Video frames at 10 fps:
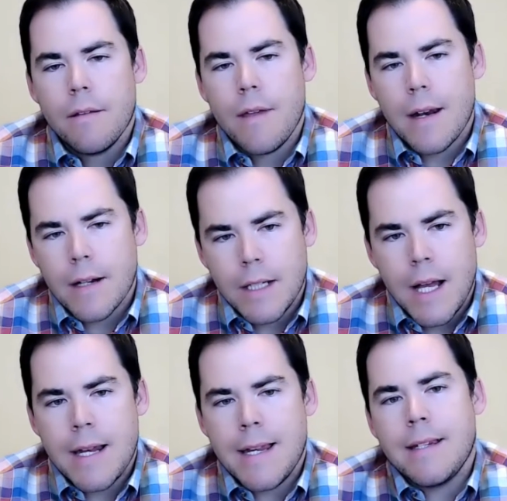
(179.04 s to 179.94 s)
That
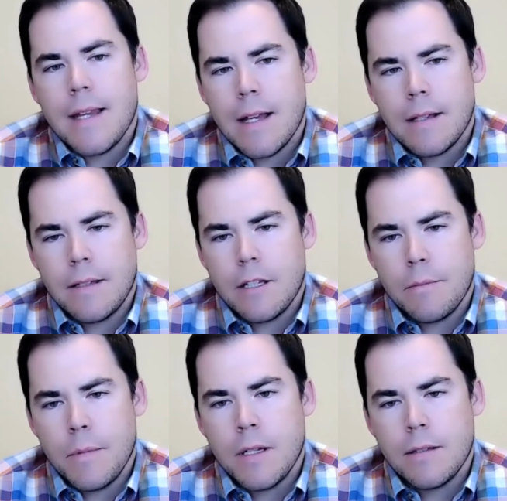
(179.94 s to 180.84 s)
client intake
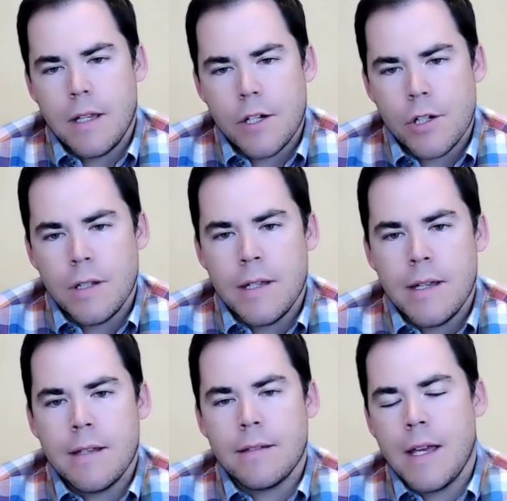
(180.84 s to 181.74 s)
assessment essentially
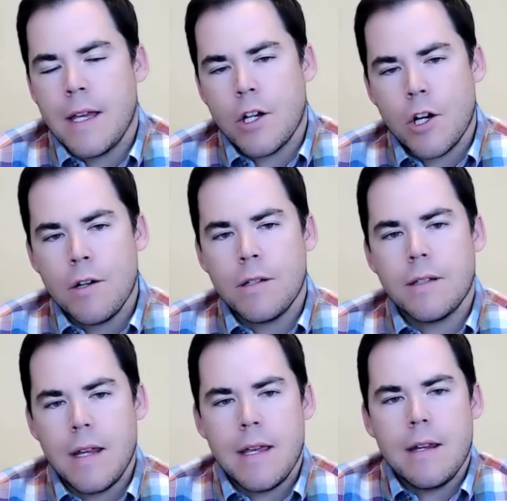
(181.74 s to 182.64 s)
is a current
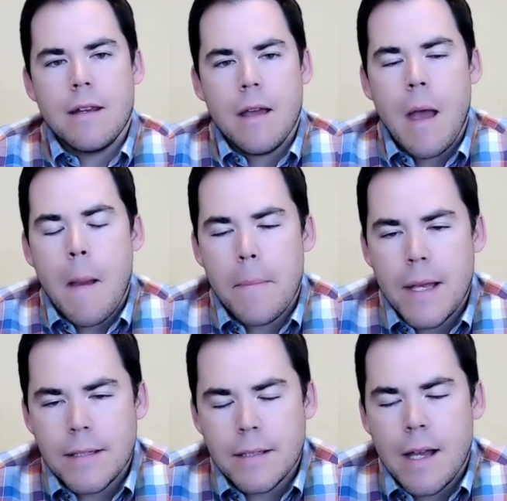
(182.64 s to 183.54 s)
state
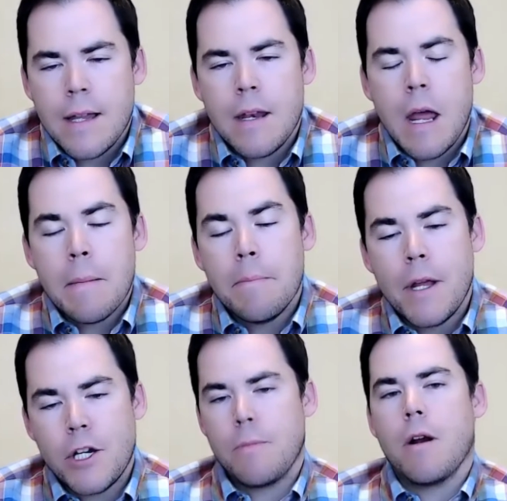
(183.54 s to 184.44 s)
baseline
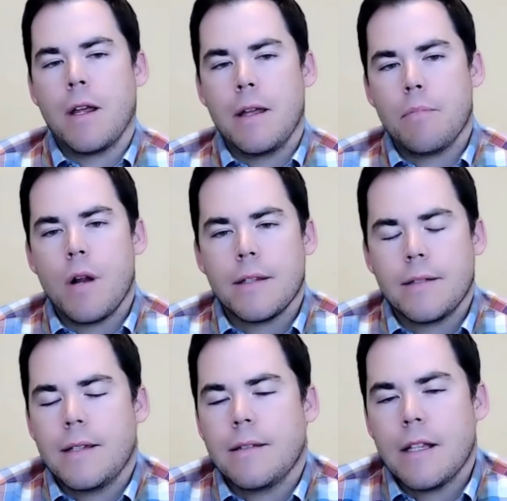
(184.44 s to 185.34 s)
benchmarking
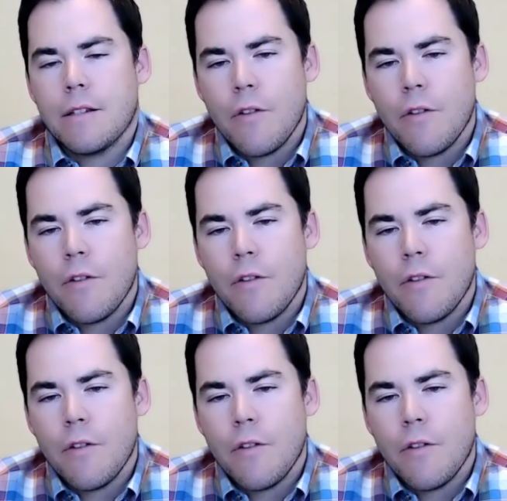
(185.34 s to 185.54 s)
process that's